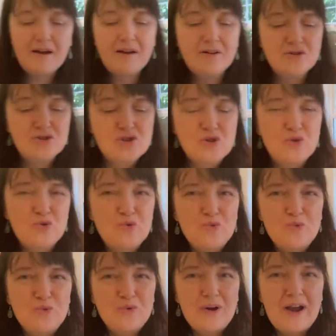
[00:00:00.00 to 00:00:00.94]

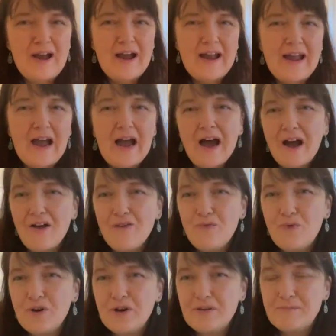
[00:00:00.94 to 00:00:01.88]
So I have
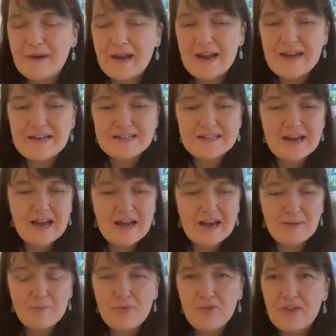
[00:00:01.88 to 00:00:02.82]
one in mind. I
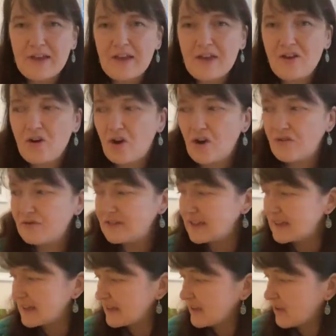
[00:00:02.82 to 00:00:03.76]
am thinking of
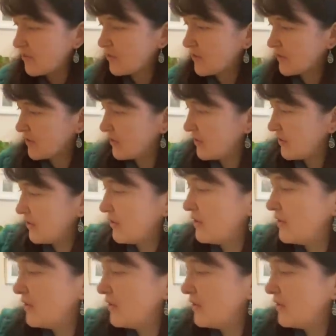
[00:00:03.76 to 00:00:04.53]
knitting the